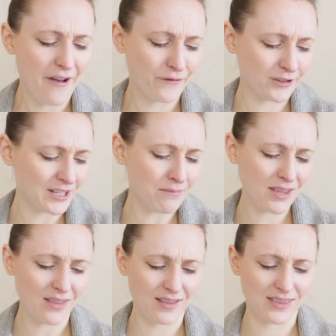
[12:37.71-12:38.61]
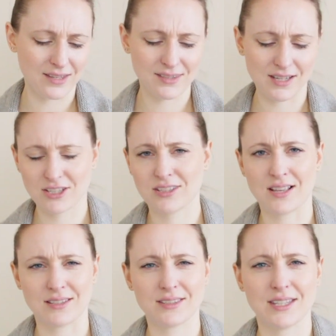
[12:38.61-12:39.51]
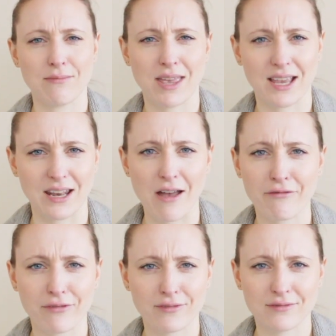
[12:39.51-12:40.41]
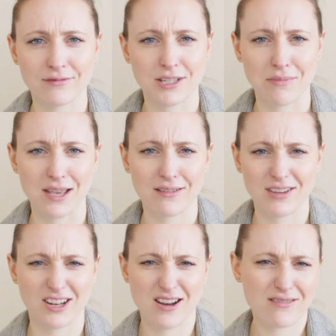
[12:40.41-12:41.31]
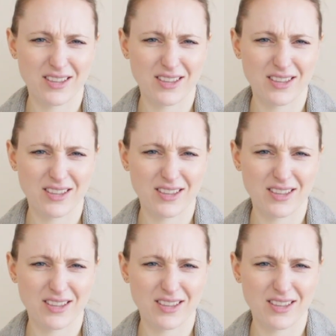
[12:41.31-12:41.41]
for something like this, that just doesn't seem like enough to me, you know?